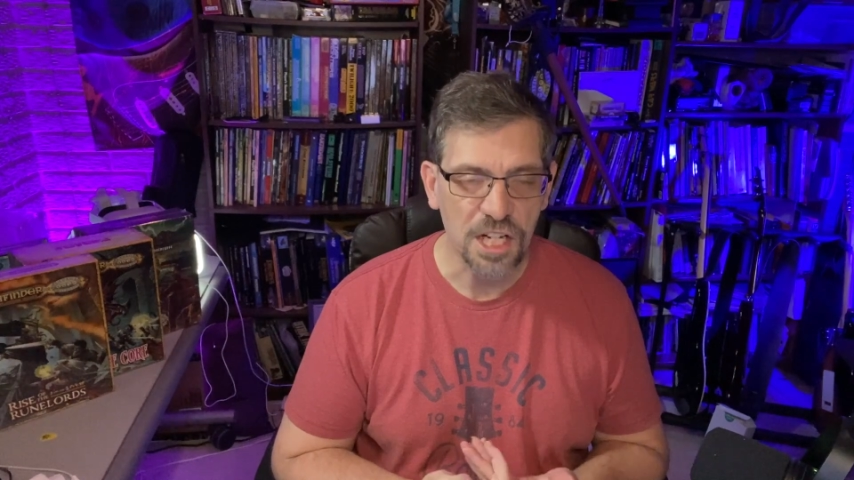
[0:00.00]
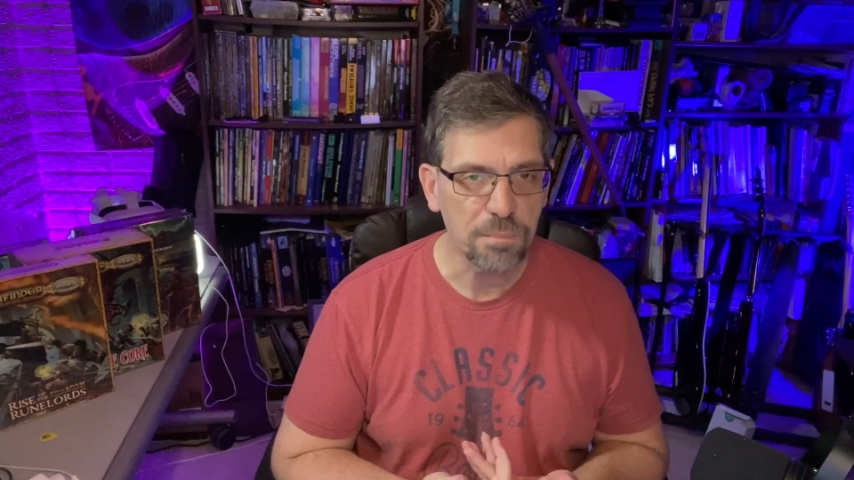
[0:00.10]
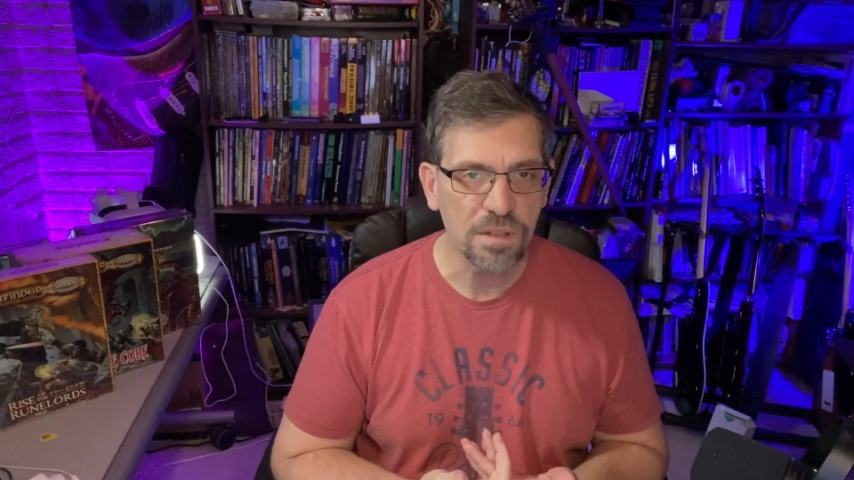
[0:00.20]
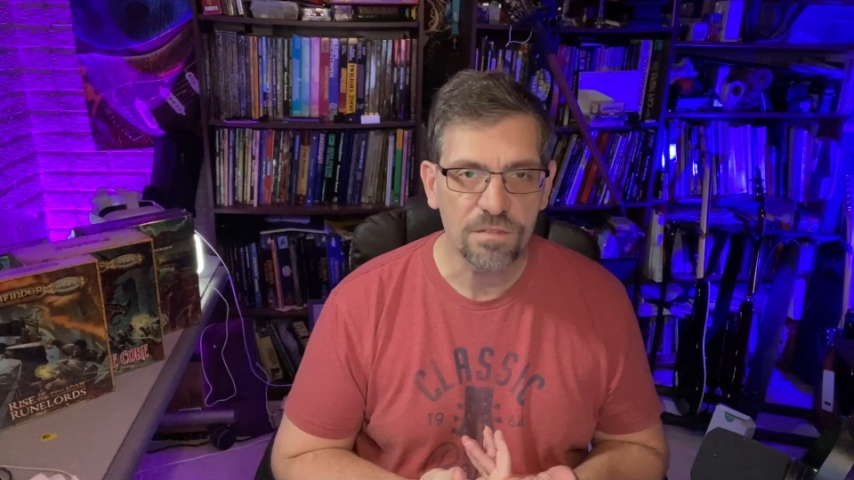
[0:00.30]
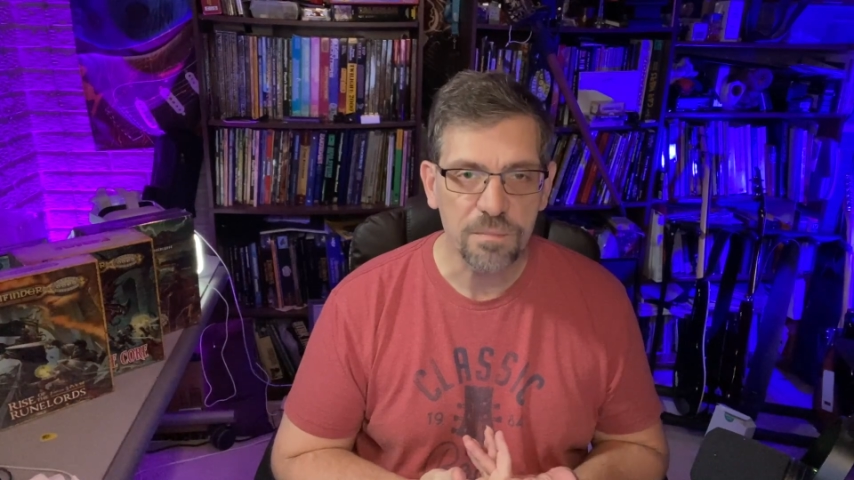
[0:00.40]

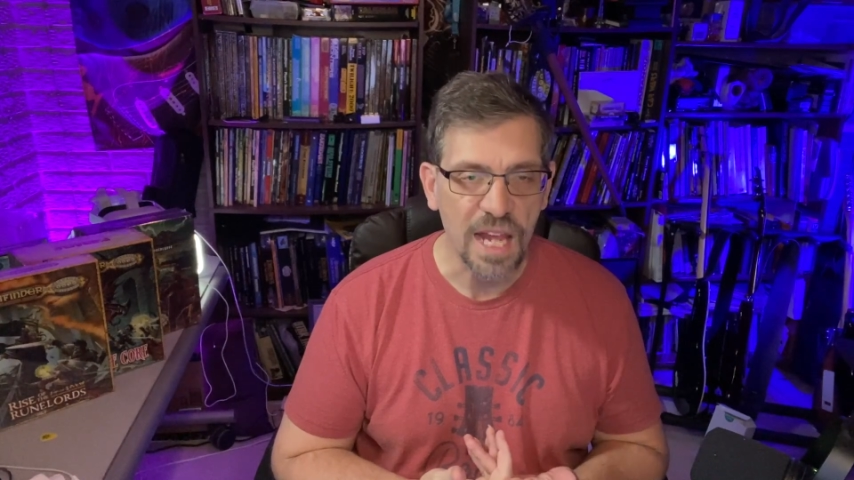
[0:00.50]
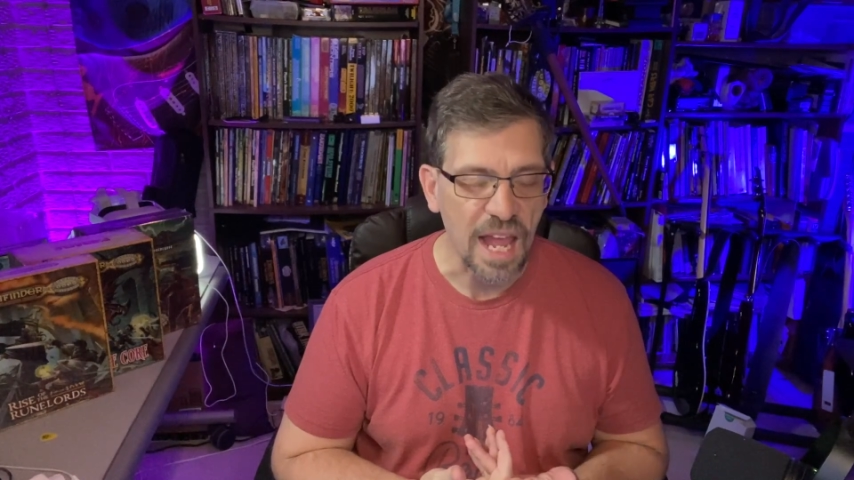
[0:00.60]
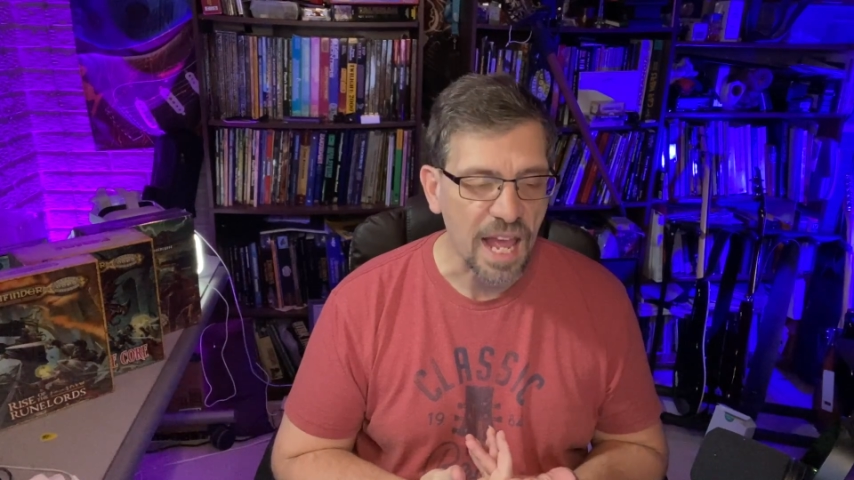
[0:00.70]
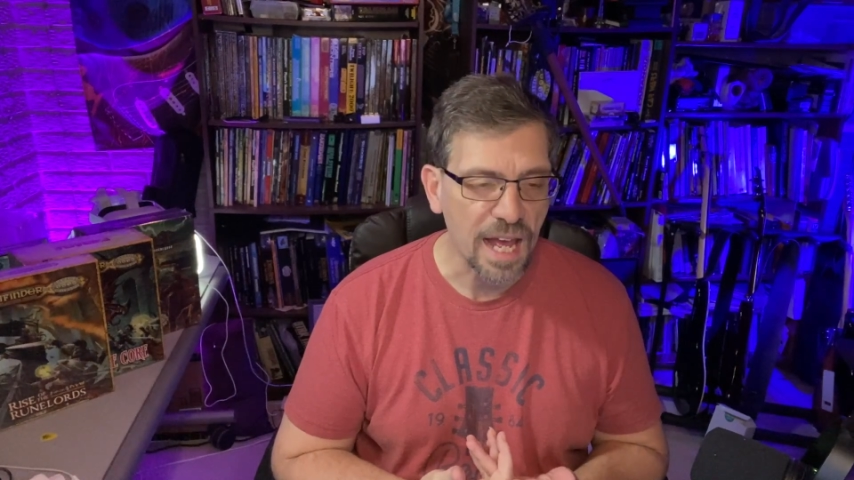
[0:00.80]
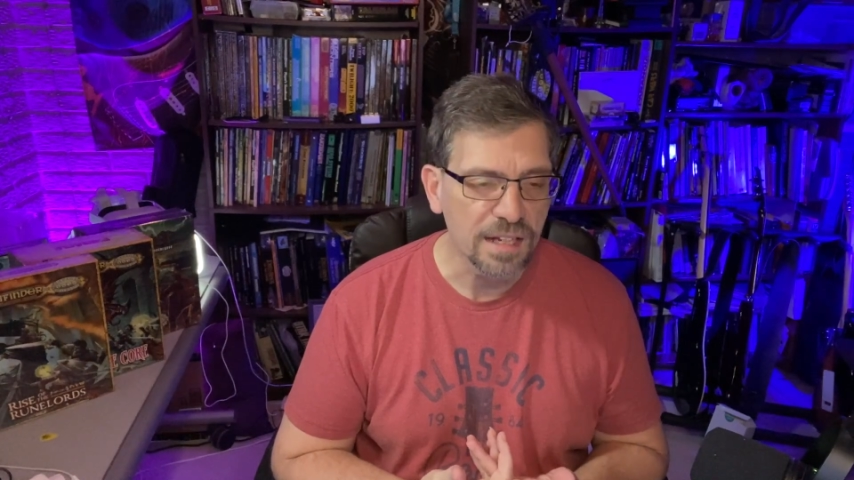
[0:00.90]
couple of them they
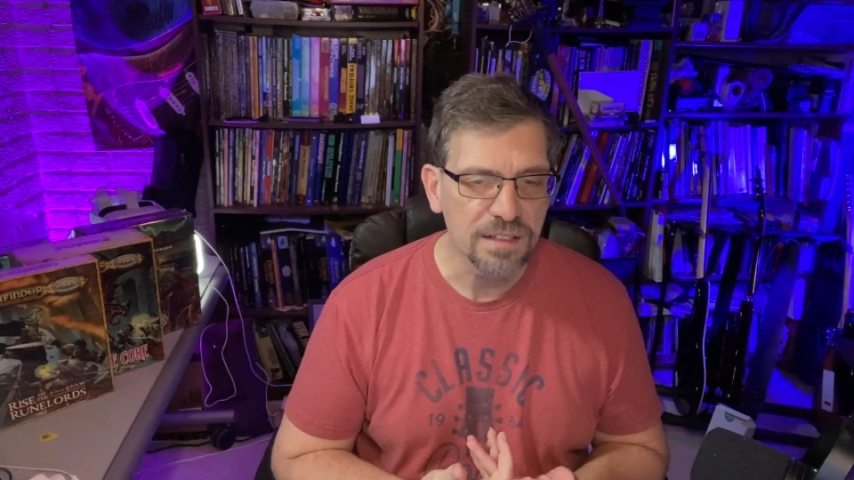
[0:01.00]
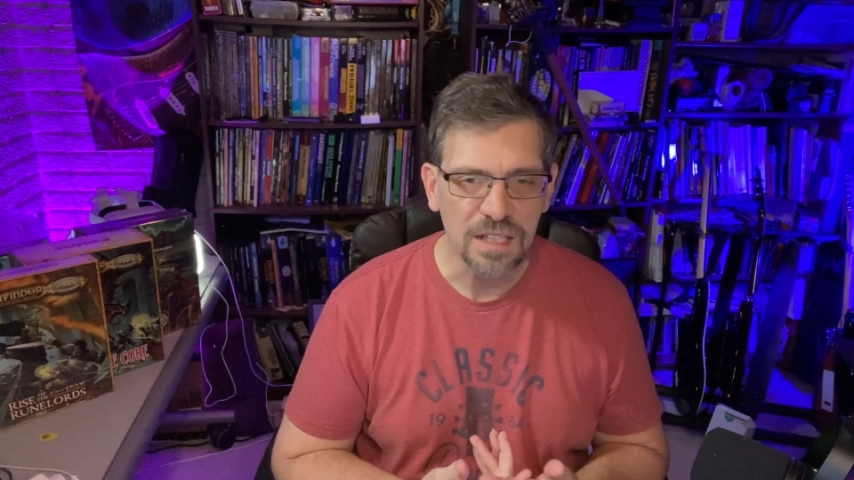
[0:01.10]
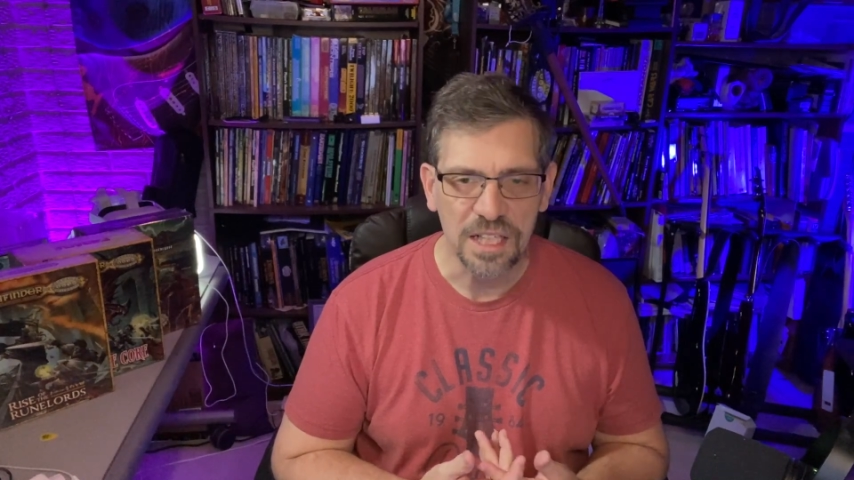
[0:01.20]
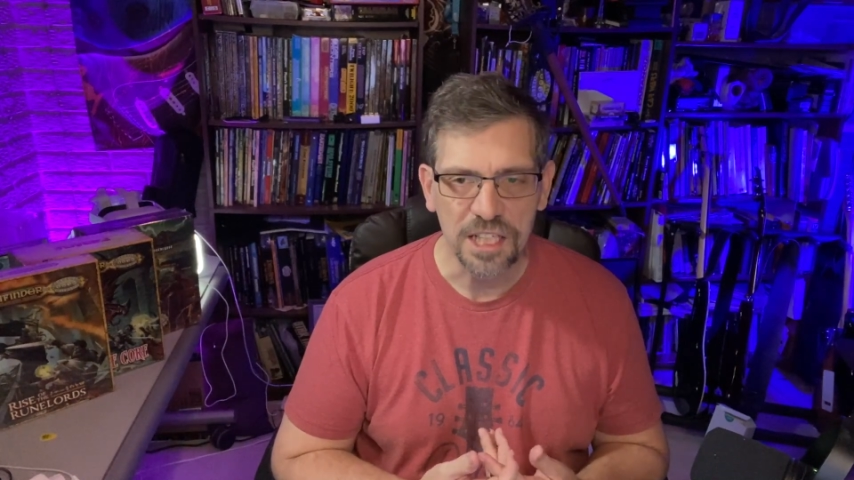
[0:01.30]
add.